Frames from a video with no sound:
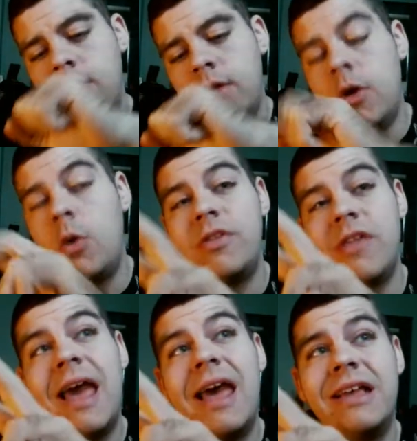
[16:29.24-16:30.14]
It always
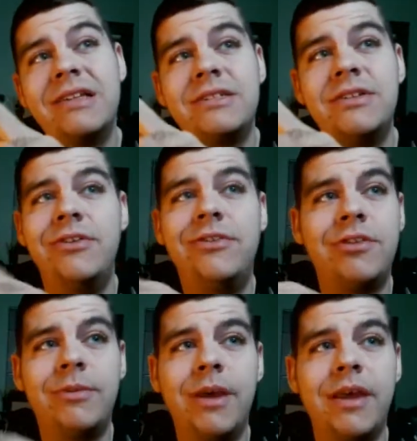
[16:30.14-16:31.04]
has,
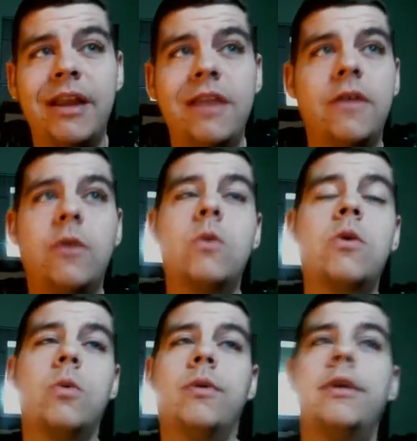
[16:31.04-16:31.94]
to make anything
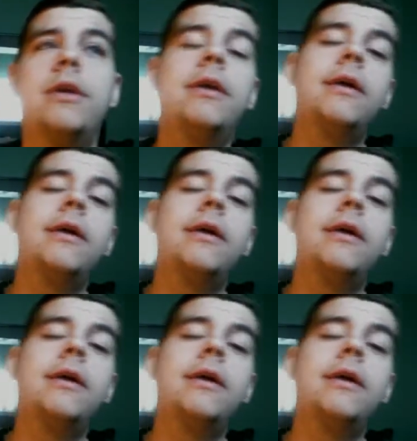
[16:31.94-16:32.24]
work, really.